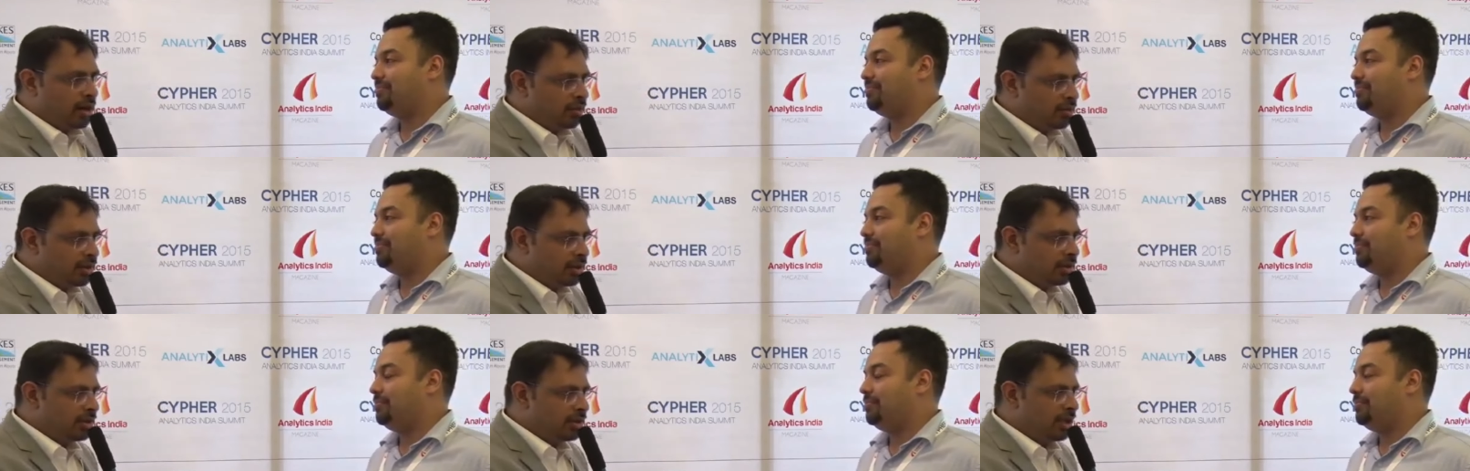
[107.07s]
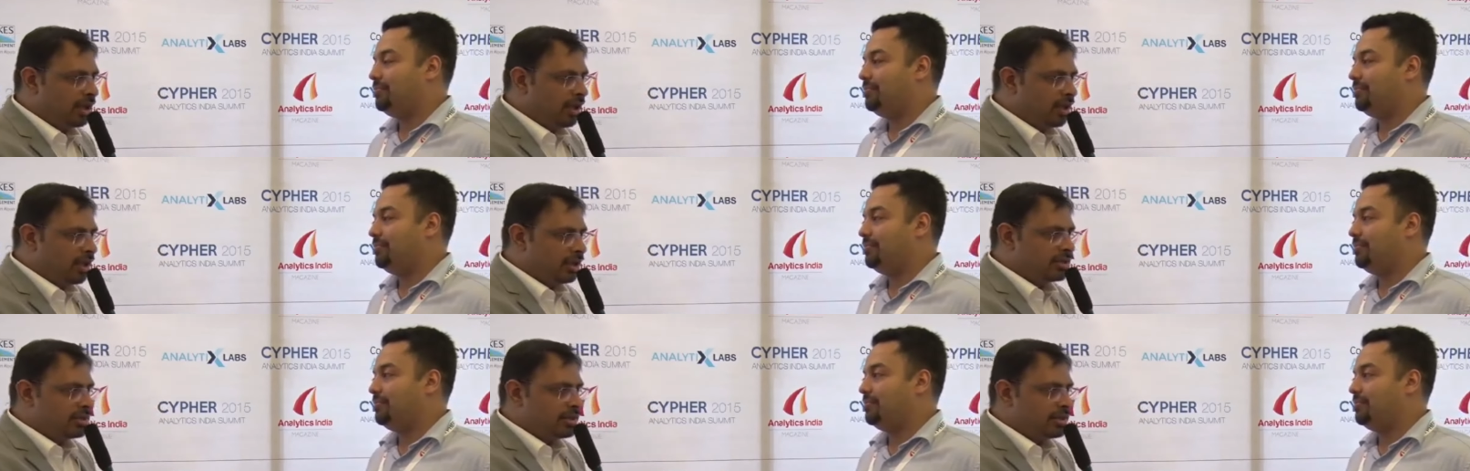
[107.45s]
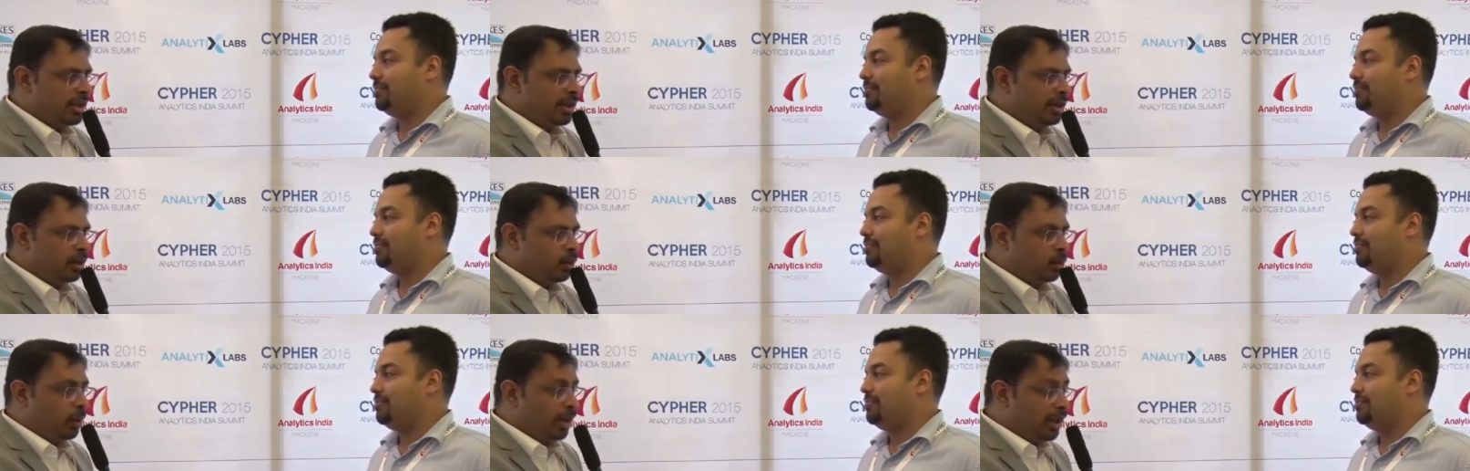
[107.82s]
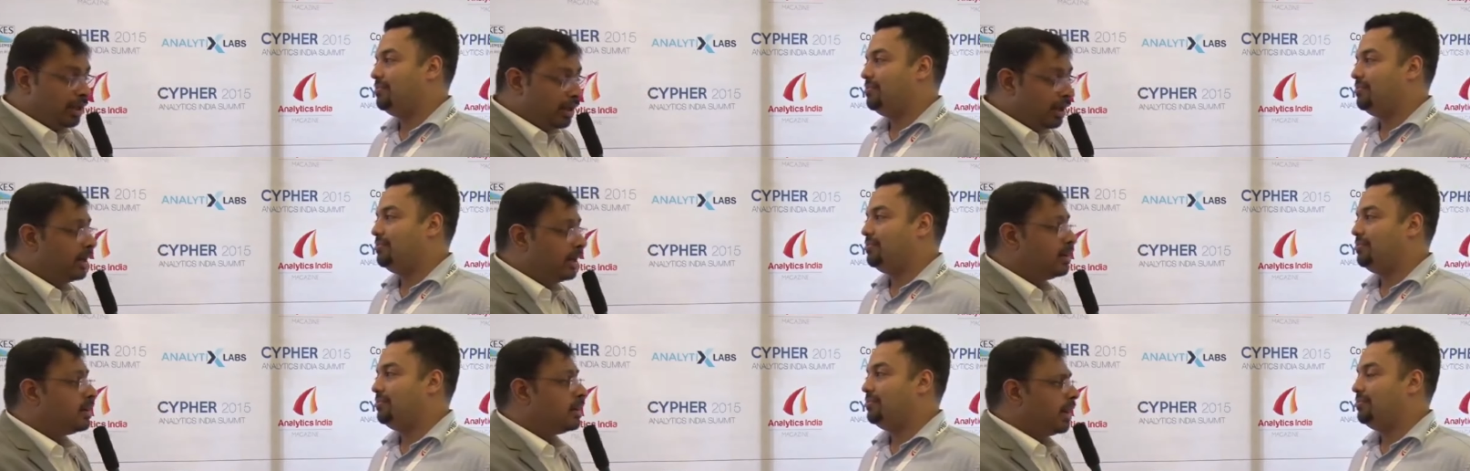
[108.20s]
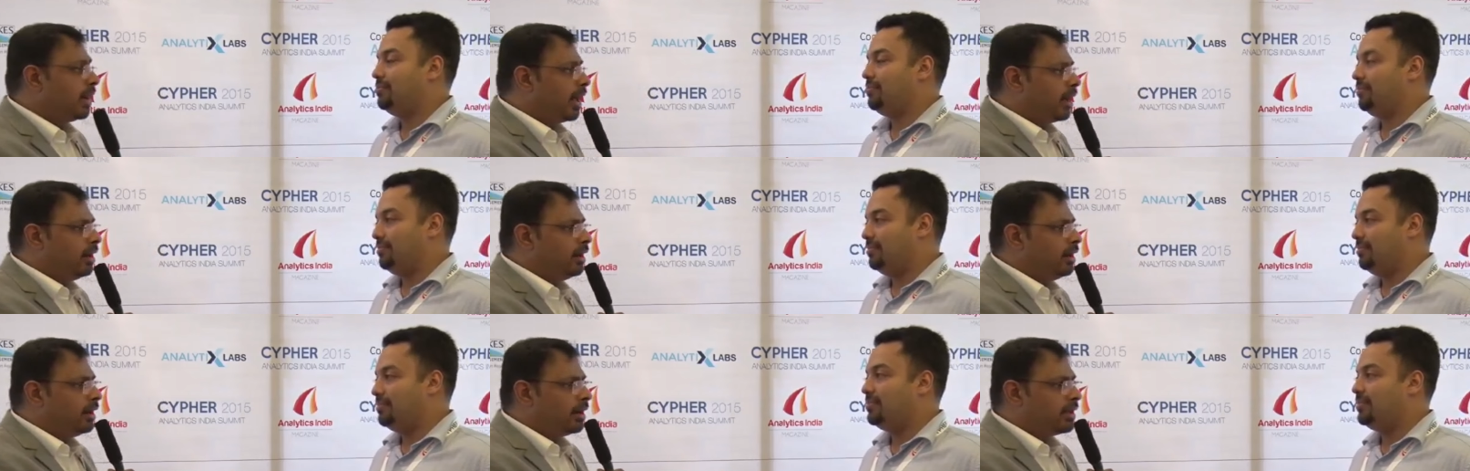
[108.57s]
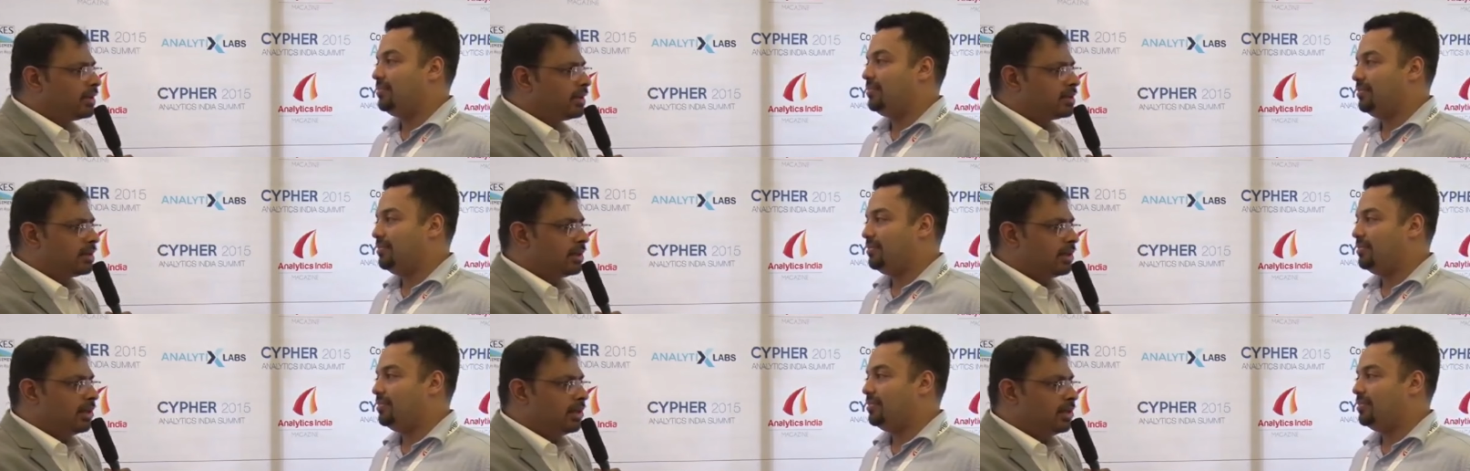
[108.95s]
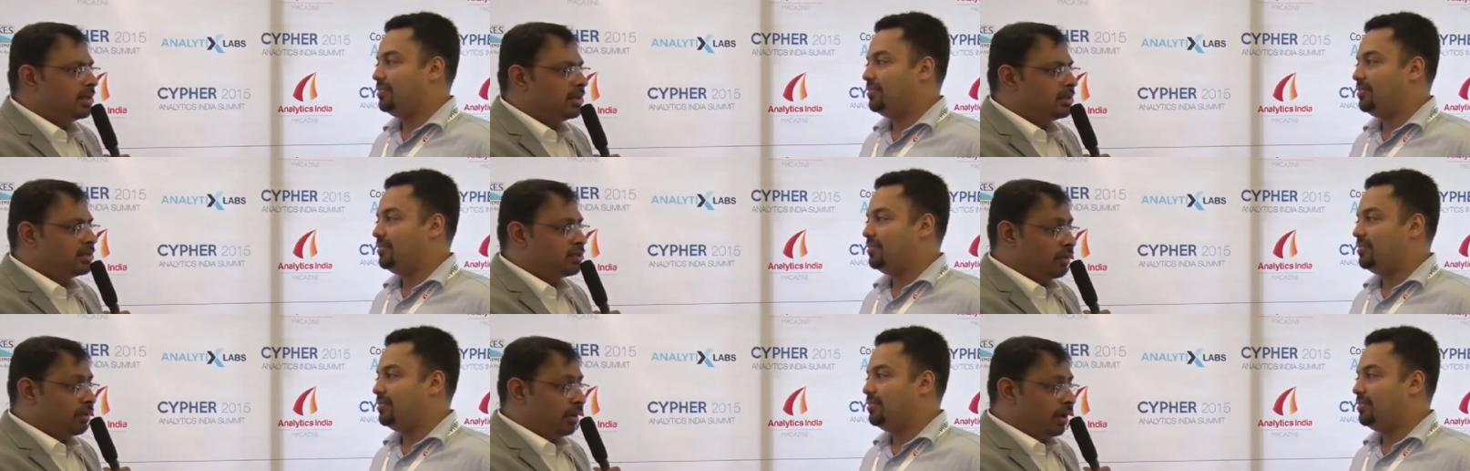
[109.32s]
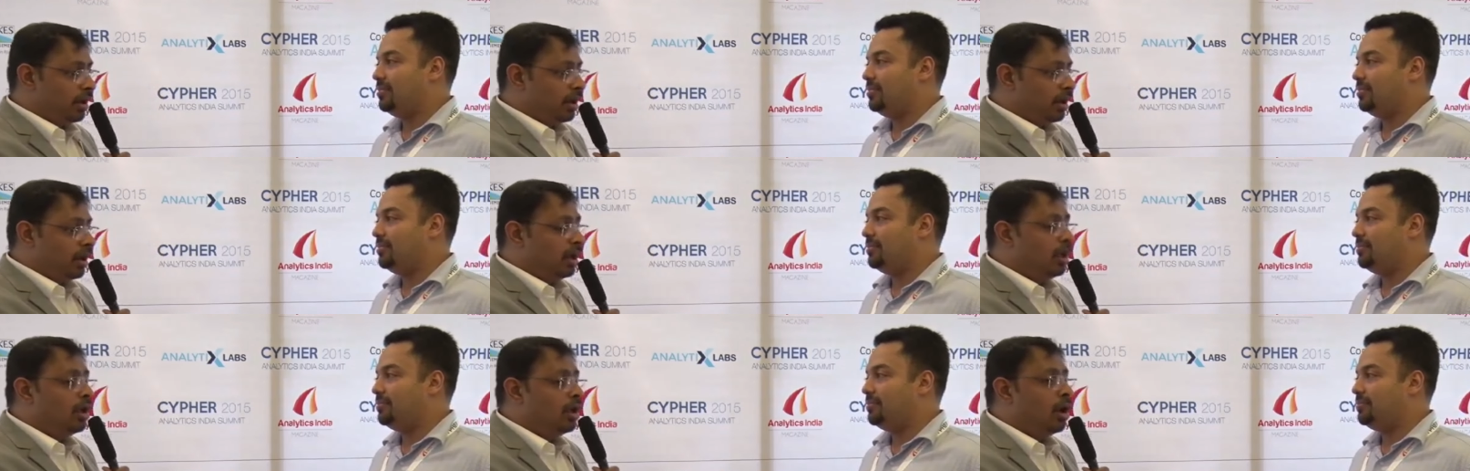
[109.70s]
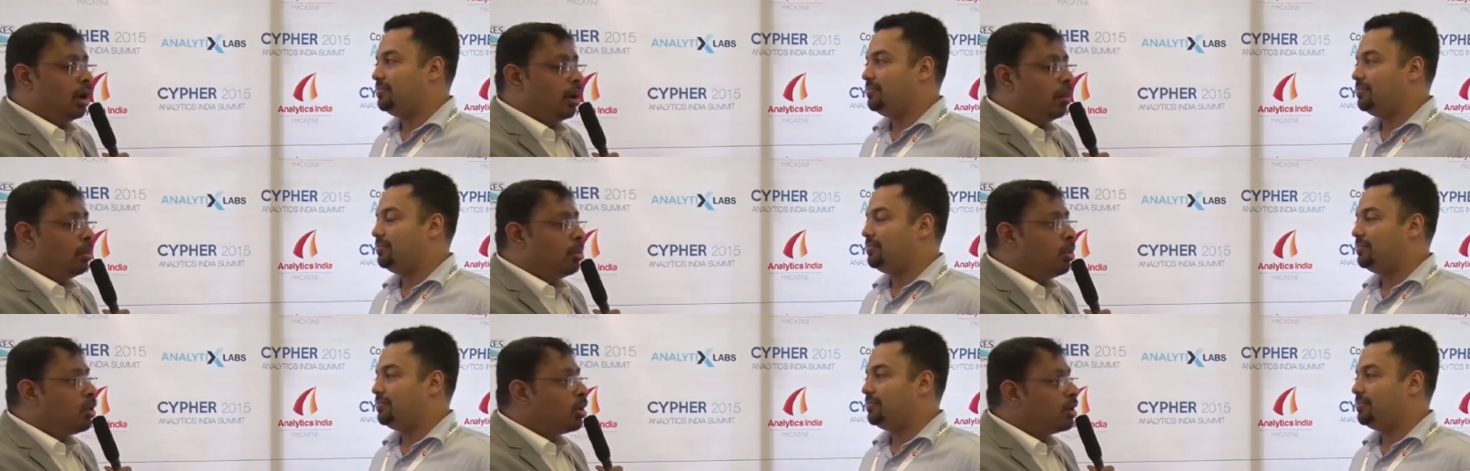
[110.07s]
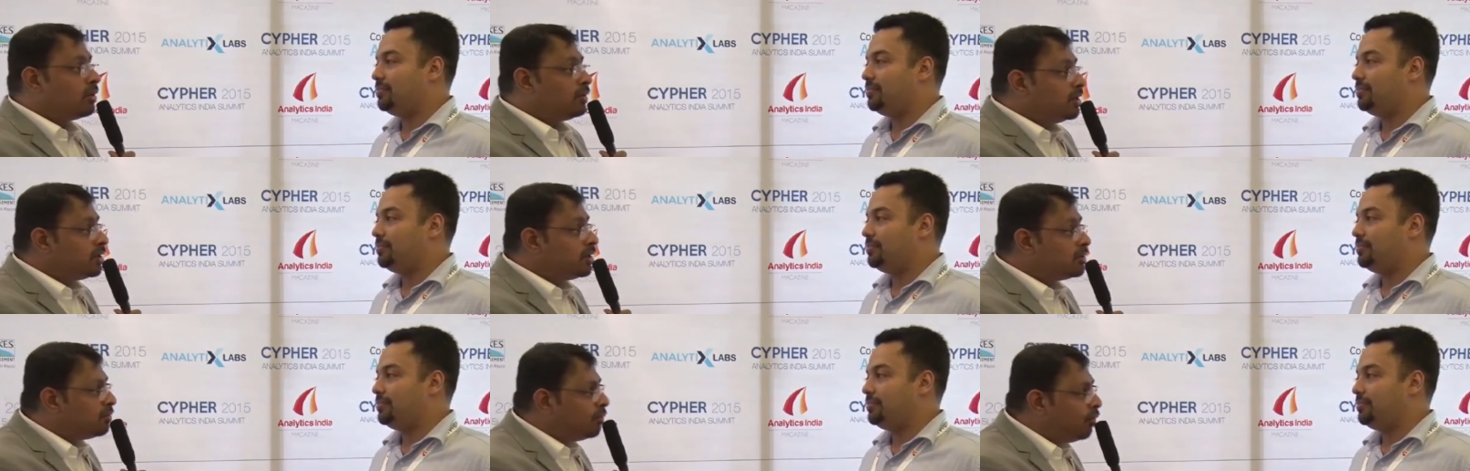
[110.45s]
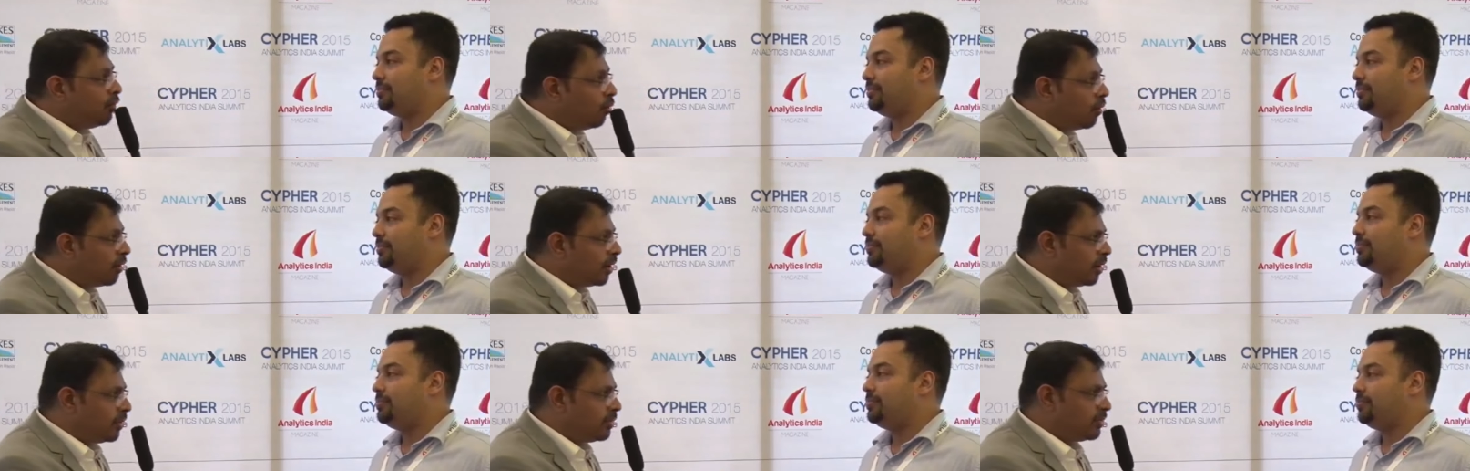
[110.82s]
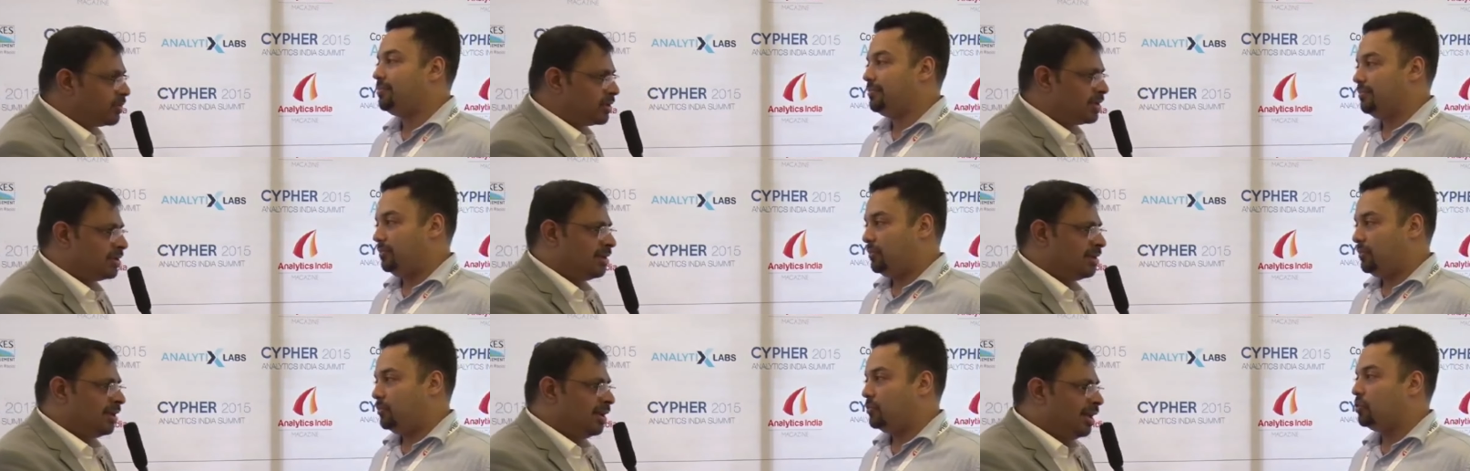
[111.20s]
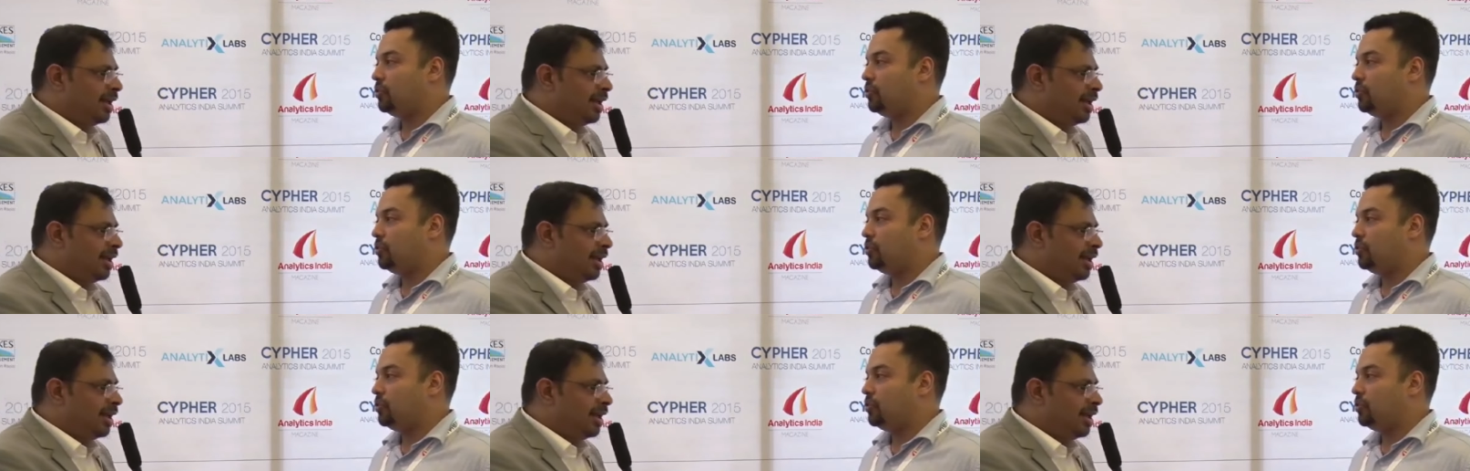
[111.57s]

Speaker 1: of the things that we need in analytics is really more of these forums